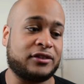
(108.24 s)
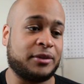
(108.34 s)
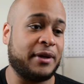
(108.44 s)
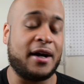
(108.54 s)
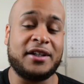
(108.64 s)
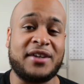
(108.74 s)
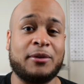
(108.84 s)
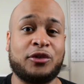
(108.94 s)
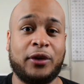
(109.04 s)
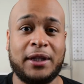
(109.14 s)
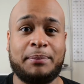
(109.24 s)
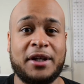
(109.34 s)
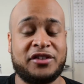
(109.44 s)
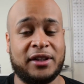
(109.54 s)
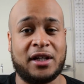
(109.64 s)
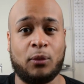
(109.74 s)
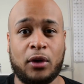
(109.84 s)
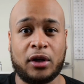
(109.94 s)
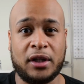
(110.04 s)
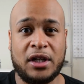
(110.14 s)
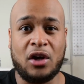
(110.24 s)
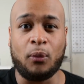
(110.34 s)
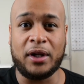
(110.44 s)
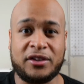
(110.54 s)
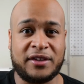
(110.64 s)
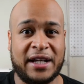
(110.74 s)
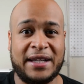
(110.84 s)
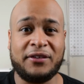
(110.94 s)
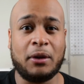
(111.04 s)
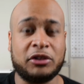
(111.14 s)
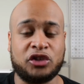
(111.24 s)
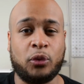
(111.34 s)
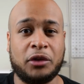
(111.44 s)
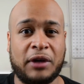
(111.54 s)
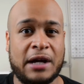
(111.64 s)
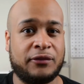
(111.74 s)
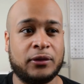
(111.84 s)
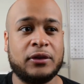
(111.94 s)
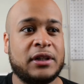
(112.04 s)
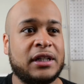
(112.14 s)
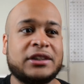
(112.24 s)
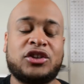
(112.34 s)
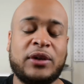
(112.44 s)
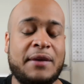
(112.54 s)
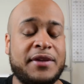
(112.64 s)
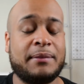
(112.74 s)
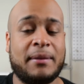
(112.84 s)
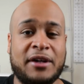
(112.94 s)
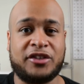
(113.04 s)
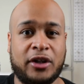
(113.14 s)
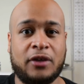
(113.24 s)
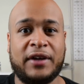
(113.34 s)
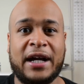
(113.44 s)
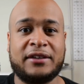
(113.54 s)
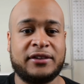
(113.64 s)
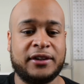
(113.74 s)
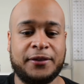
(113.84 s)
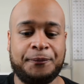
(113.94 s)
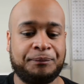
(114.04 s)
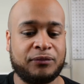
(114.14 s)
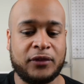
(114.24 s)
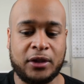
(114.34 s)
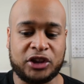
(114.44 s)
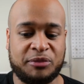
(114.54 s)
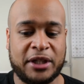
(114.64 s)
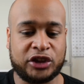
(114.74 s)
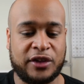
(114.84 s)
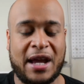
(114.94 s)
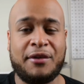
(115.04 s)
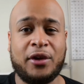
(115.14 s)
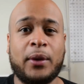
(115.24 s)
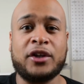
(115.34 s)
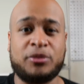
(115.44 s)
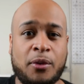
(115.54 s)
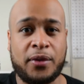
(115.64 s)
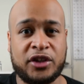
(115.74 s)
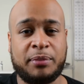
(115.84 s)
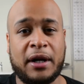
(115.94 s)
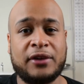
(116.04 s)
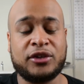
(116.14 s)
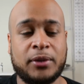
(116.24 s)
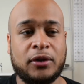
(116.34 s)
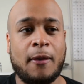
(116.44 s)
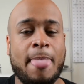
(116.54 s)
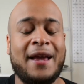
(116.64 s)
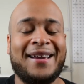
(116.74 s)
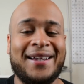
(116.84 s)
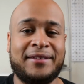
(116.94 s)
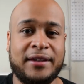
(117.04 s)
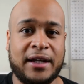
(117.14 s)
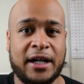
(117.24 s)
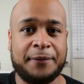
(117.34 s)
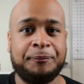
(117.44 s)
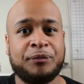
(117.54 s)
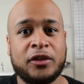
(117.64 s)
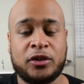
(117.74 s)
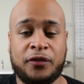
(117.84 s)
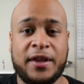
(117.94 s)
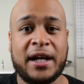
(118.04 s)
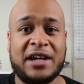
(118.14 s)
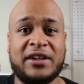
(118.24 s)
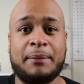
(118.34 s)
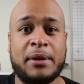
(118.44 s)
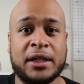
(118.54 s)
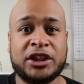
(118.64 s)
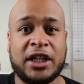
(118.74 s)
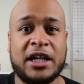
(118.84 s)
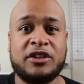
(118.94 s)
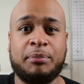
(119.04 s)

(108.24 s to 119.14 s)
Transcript: To be honest, I was really pissed. A lot of work went into that. Even though it was just one raffle, just doing everything by myself, I had to, you know, just make sure that everything went as smoothly as possible. It did not. So for that, guys, I apologize.